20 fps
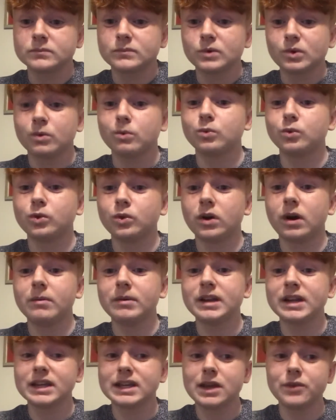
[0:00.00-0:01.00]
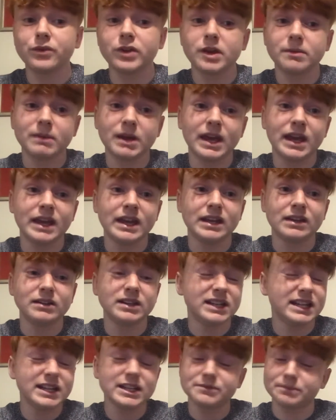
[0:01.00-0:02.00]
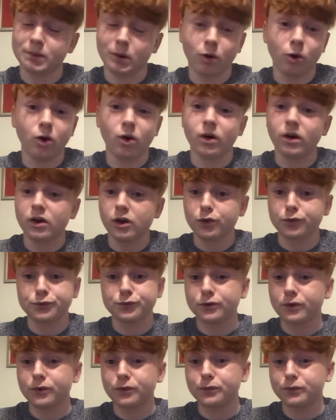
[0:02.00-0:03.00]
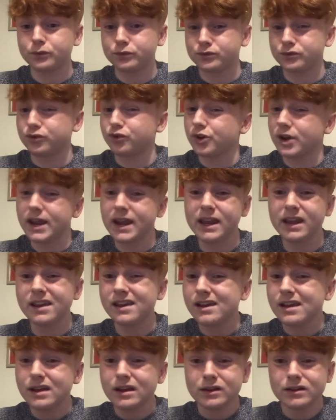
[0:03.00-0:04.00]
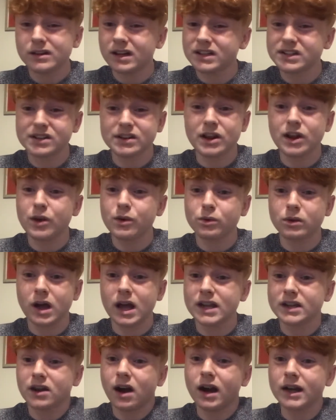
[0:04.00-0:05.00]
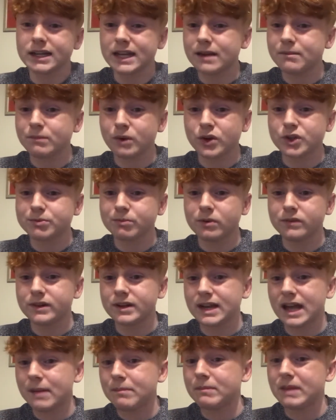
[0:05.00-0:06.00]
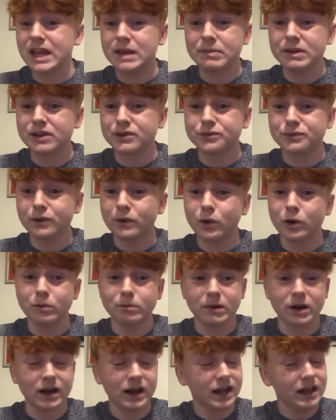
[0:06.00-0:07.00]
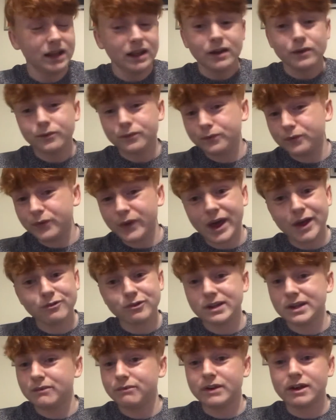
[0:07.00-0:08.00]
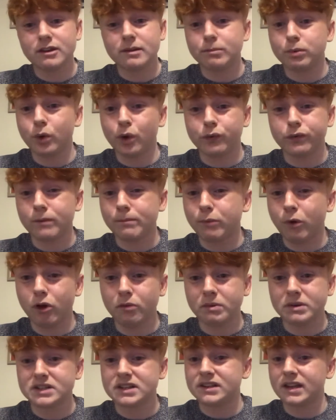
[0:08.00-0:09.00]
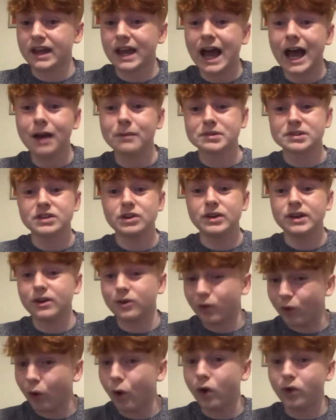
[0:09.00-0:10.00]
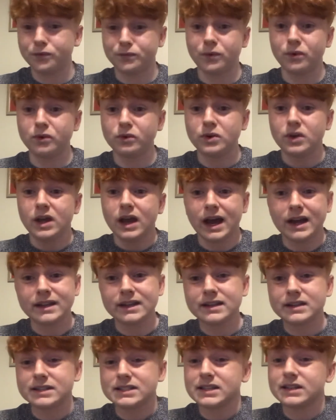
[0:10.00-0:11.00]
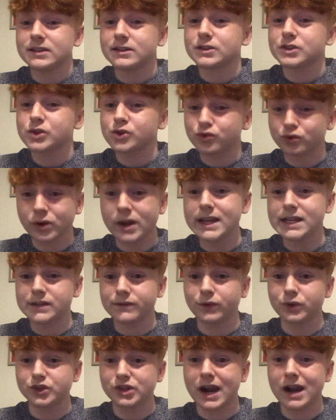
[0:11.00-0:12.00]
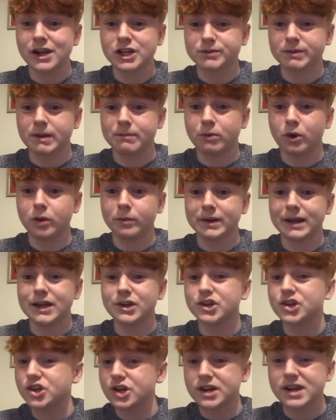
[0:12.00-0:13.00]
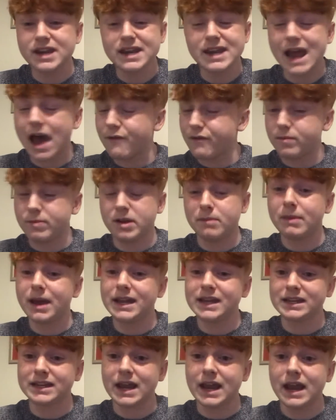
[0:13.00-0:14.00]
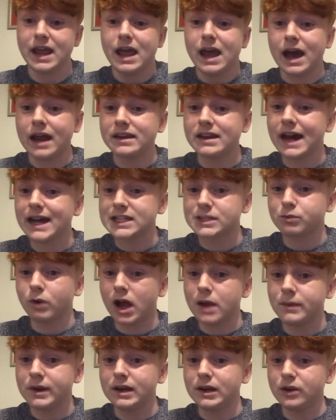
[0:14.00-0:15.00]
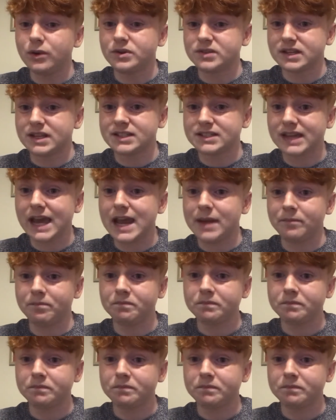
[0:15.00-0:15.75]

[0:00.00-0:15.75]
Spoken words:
gonna give him he's poor. A 3. I don't know, I can't get much more than that, maybe a 4, but very, very poor from Pogba today, absolutely awful, and it's a disgraceful challenge by Pogba that he should never be making, and that's why we lose this game.